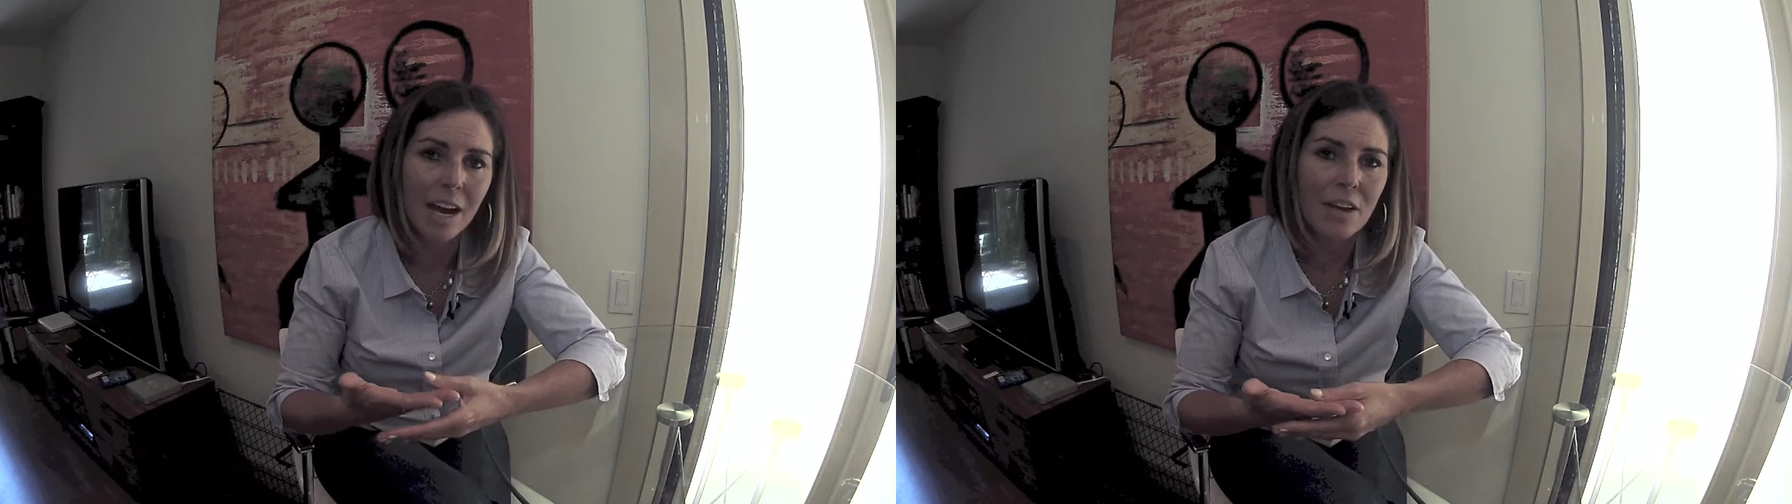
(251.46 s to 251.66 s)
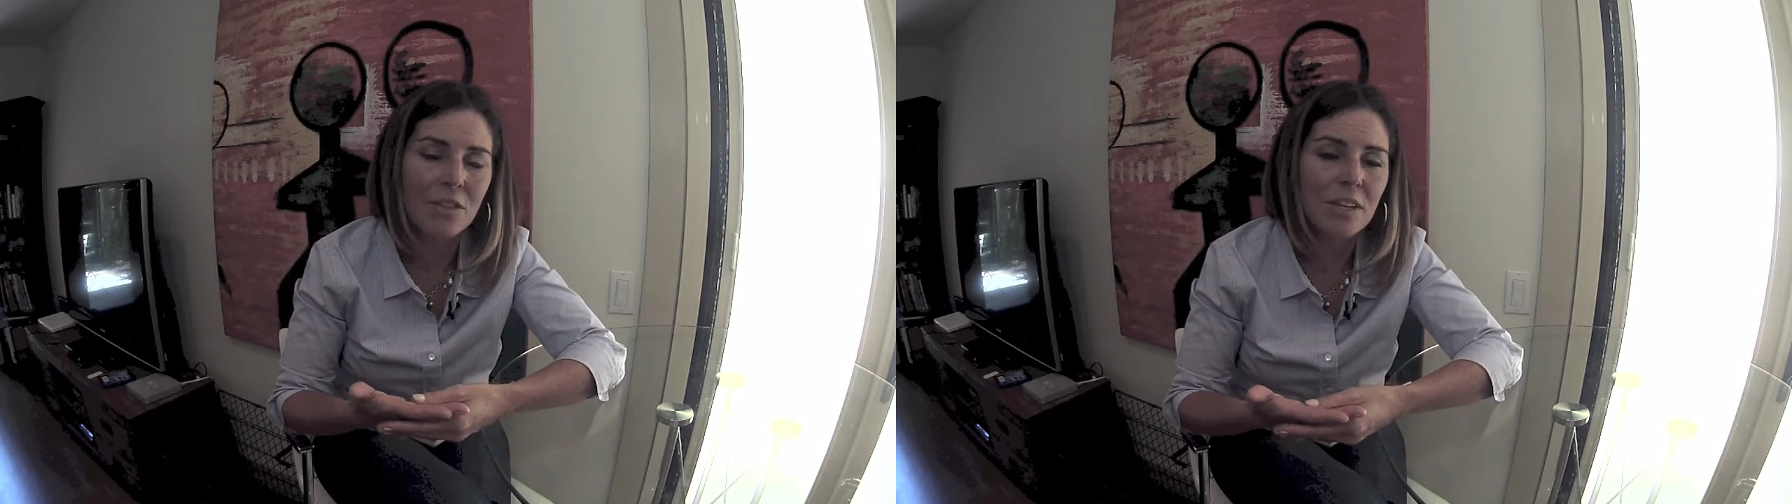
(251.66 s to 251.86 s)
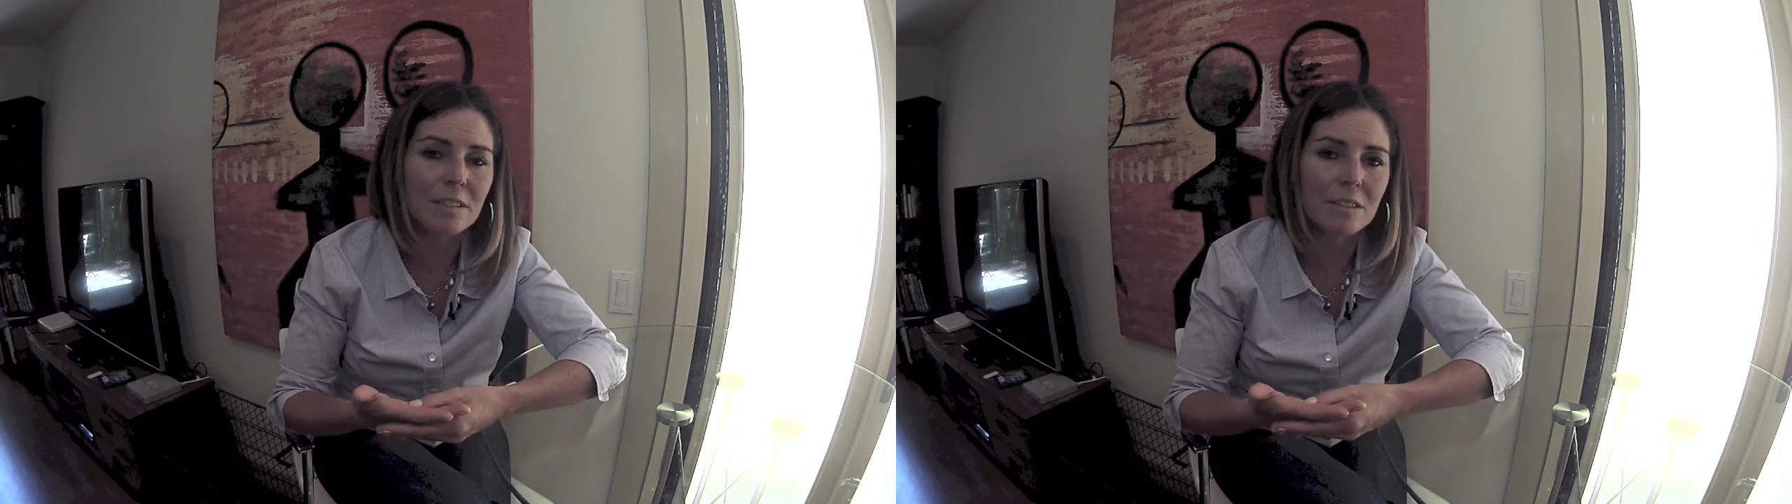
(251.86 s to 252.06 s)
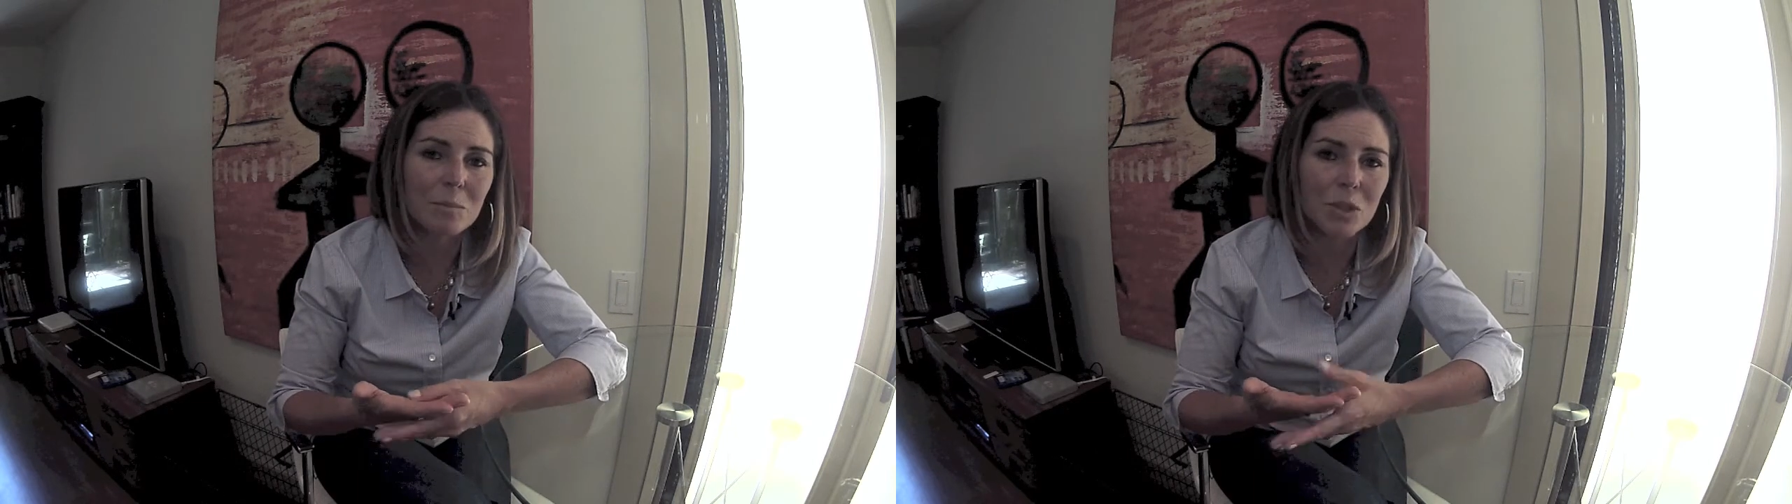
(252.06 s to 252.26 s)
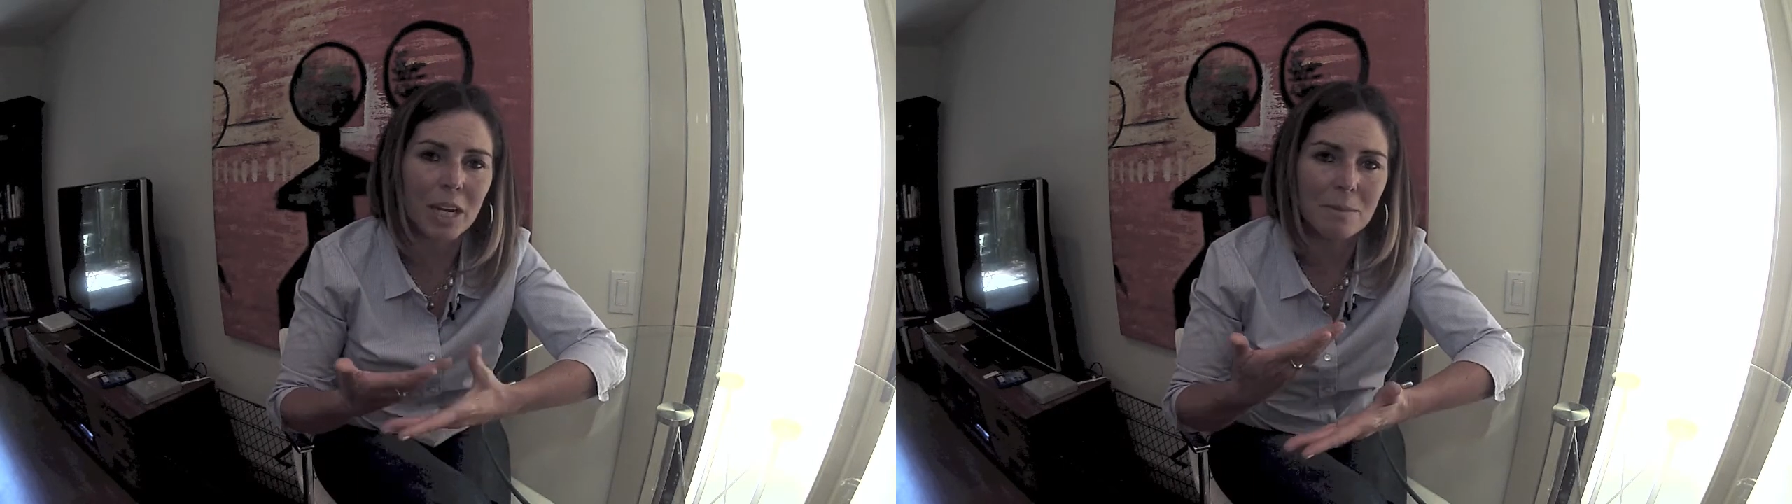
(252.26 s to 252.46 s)
I think
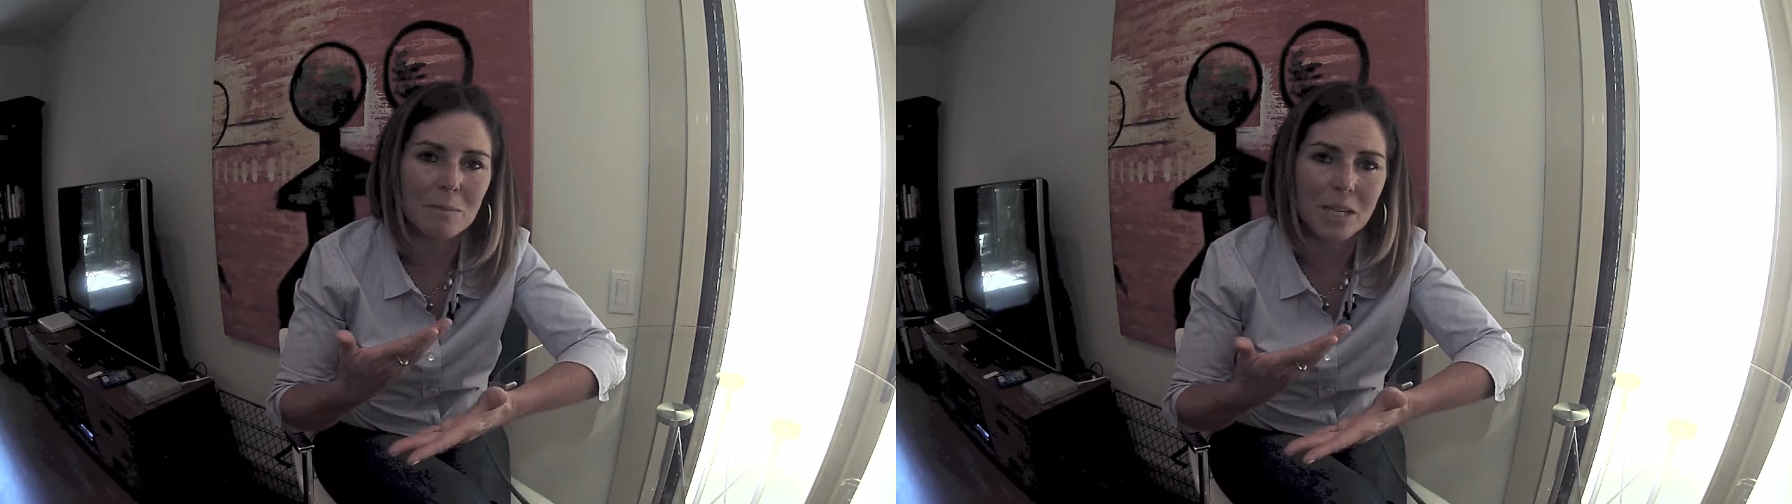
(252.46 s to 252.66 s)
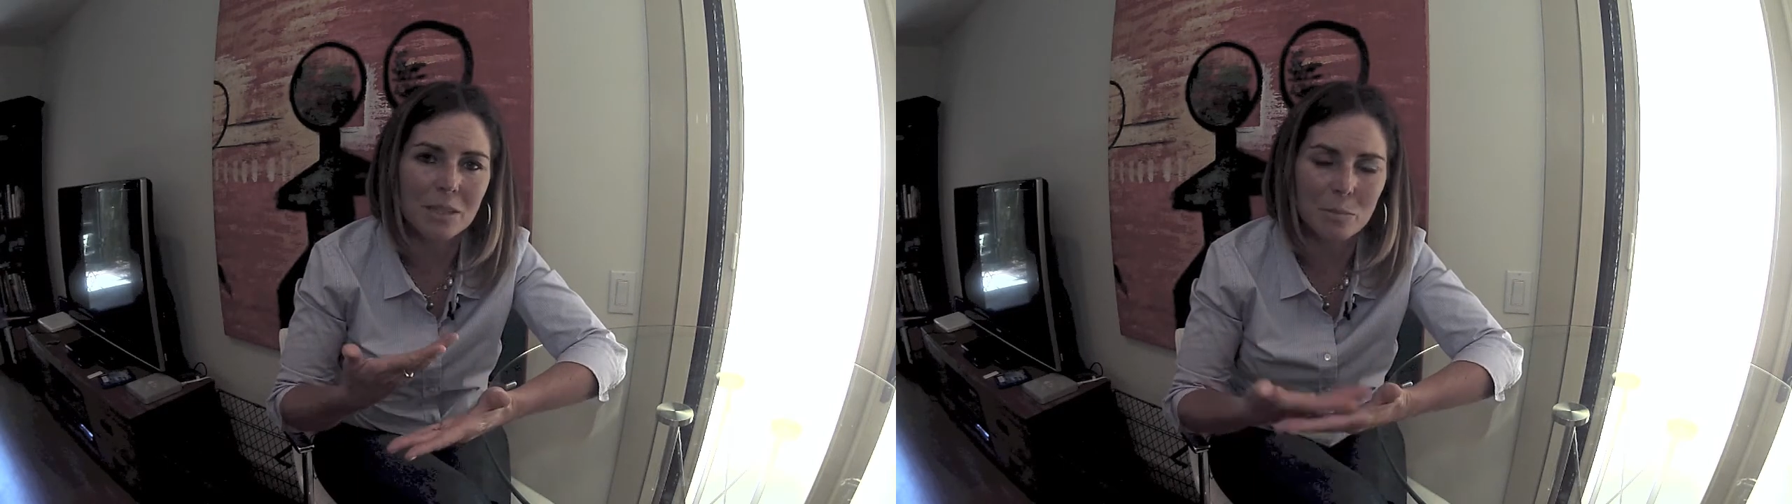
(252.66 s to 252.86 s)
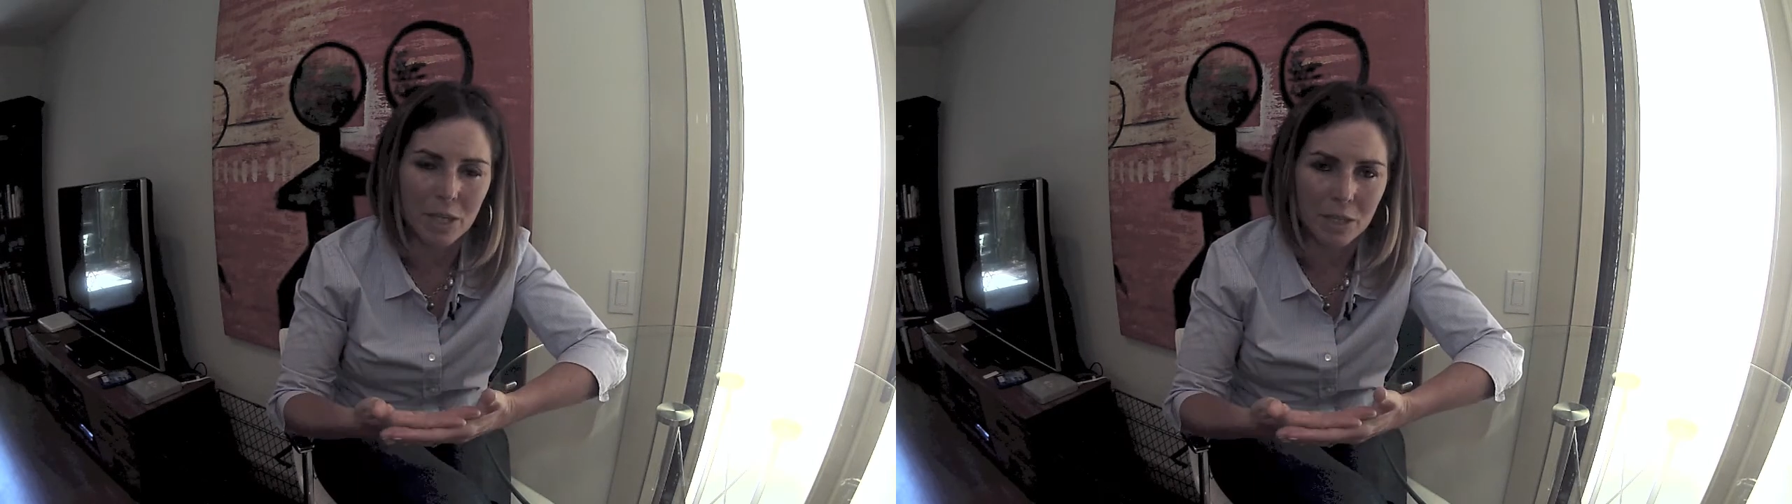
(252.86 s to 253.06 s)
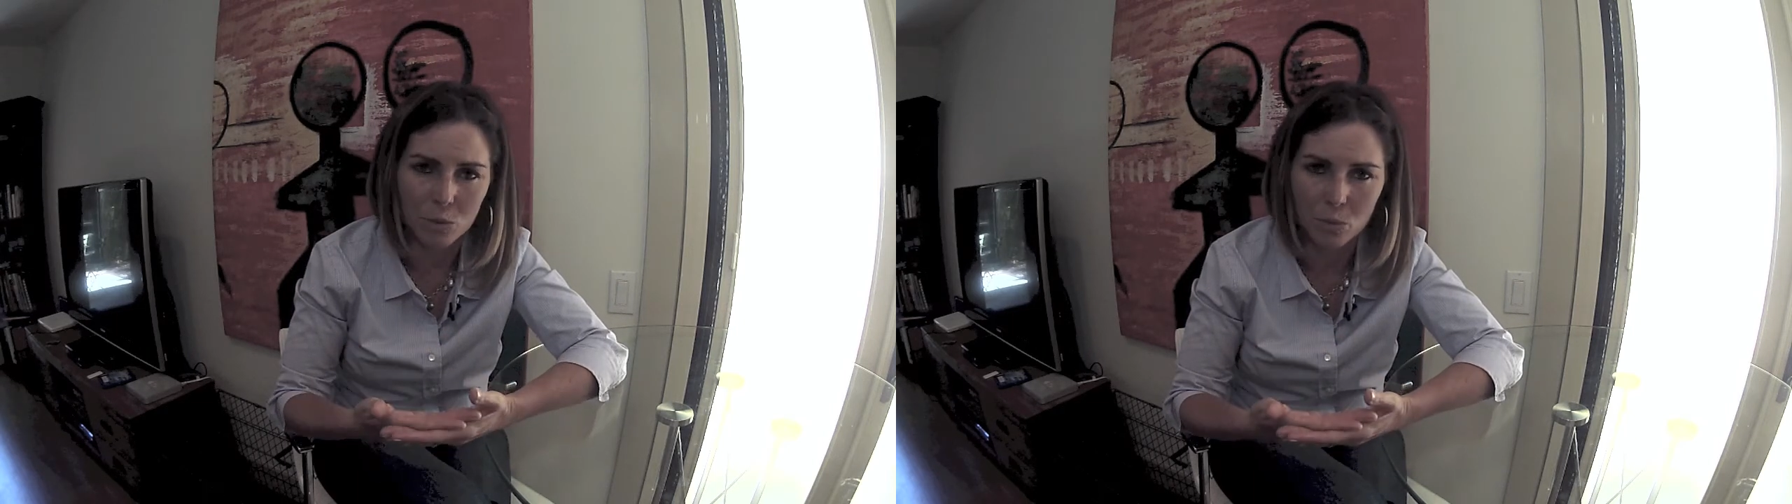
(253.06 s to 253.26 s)
sometimes as parents,